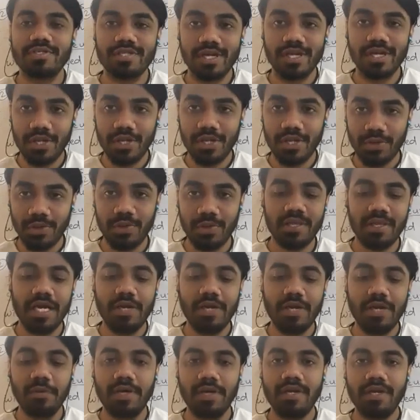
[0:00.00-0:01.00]
is it your
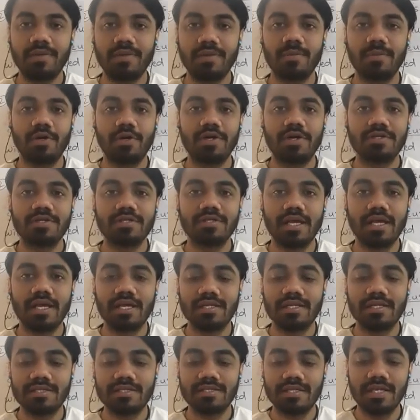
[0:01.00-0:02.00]
network? Because I
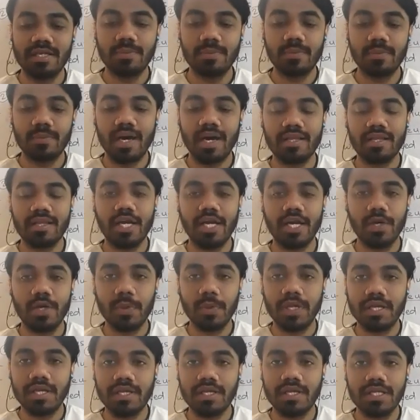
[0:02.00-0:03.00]
can see my
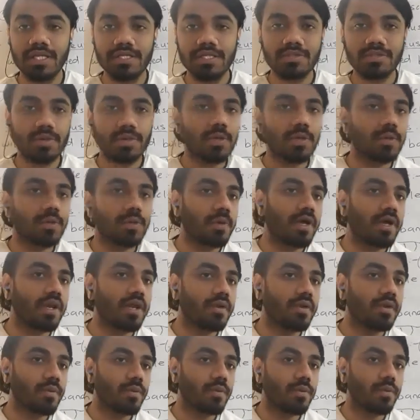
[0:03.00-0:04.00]
network is
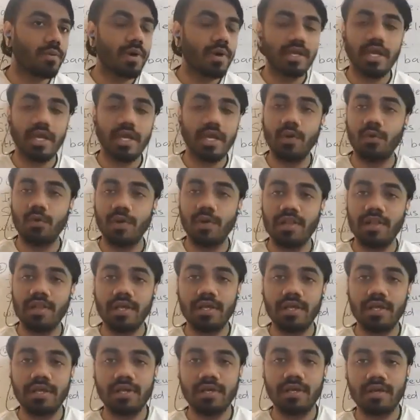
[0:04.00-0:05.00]
very working well
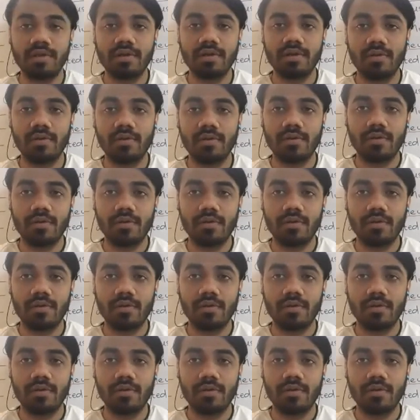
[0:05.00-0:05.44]
here.